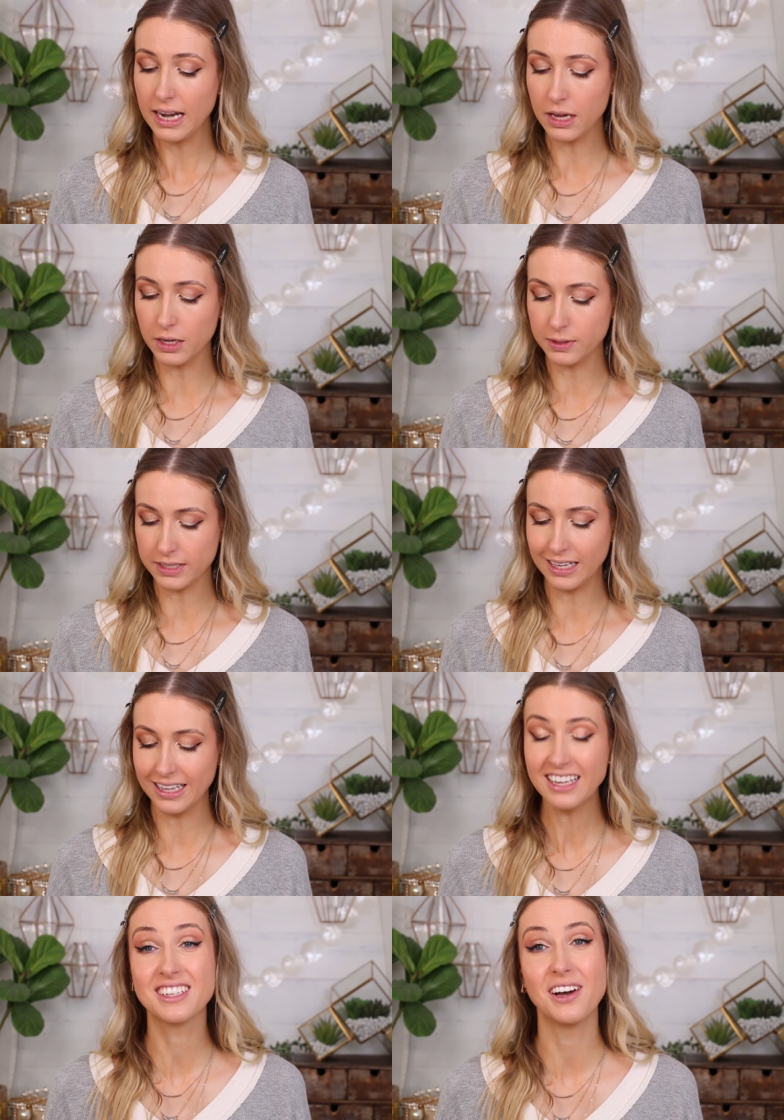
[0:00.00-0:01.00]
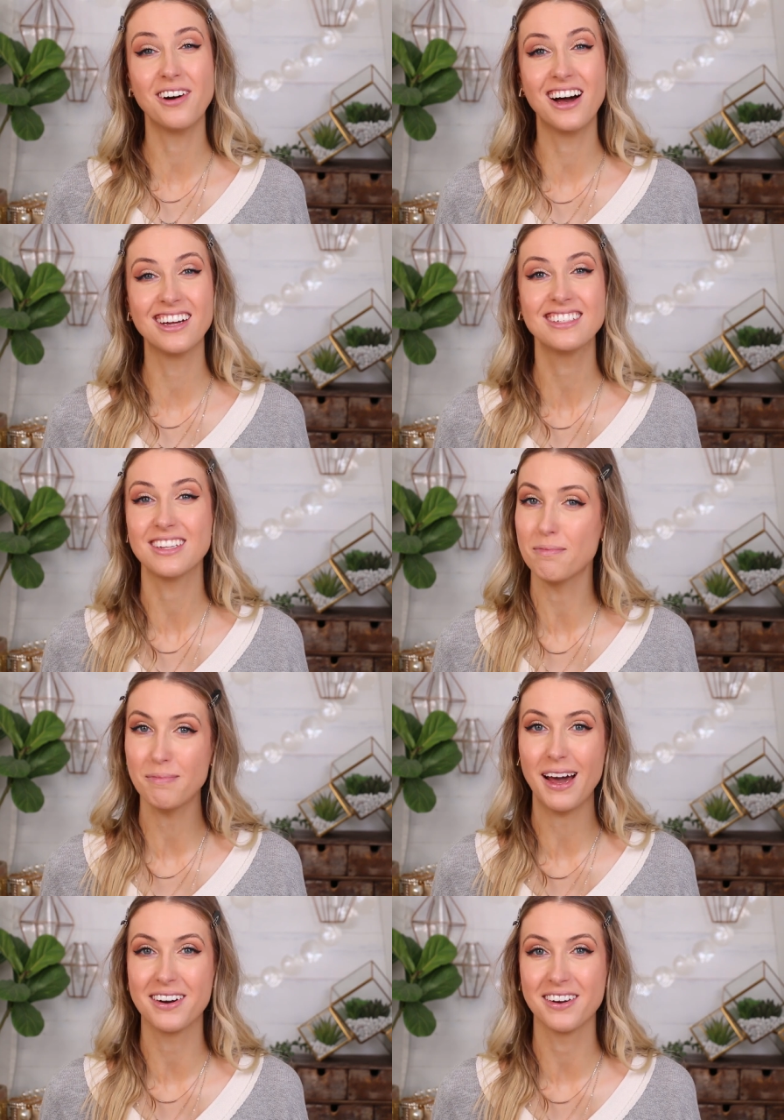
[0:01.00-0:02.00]
anywho's, let's go on to the
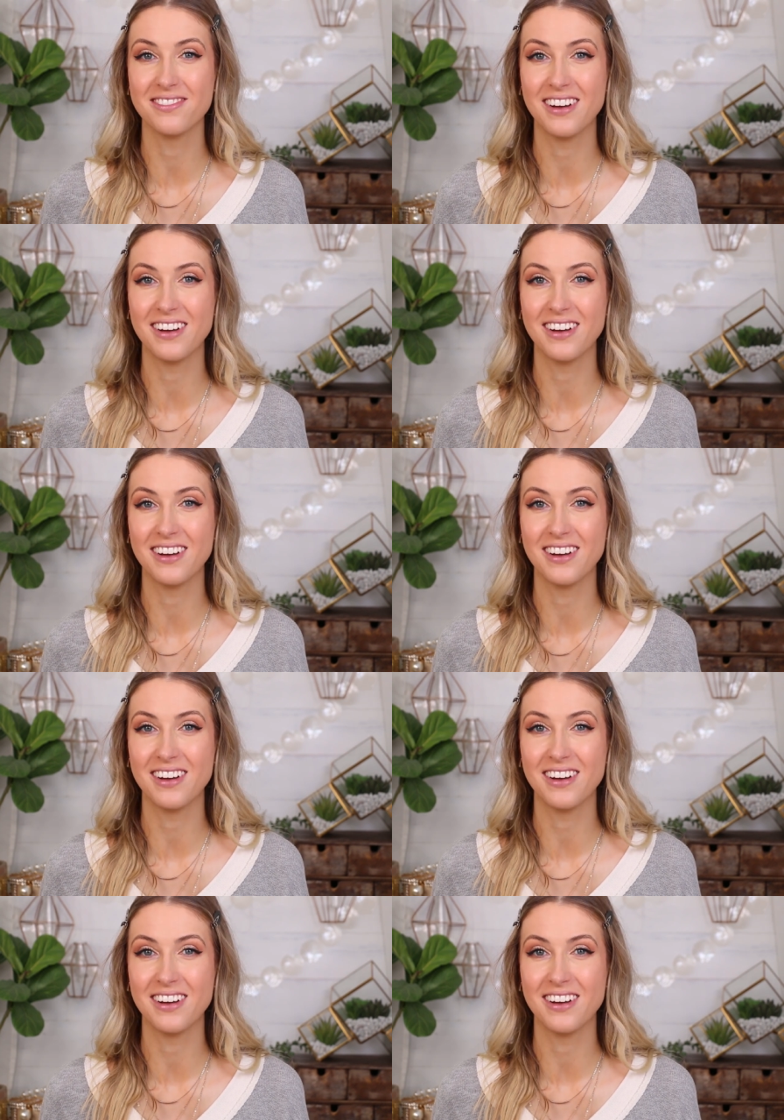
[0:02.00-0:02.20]
powder